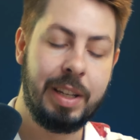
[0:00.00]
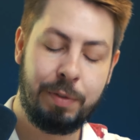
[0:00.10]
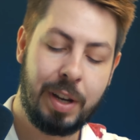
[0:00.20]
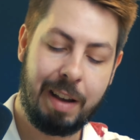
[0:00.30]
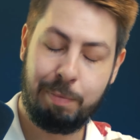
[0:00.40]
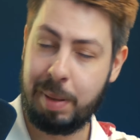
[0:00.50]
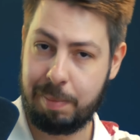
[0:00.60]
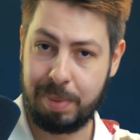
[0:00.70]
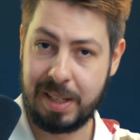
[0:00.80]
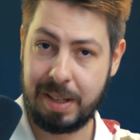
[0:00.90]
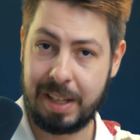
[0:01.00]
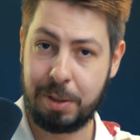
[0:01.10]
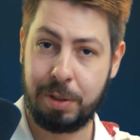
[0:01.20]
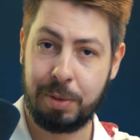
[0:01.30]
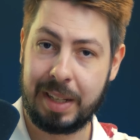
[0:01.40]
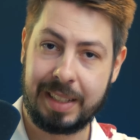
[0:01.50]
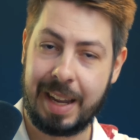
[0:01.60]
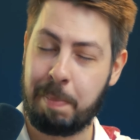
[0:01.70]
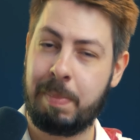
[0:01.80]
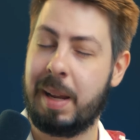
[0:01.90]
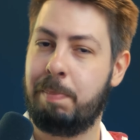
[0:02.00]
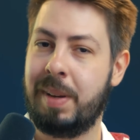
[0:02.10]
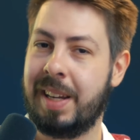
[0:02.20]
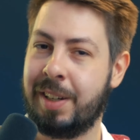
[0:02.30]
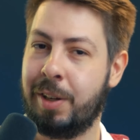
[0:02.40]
if you have Pepe and you do like a Pepe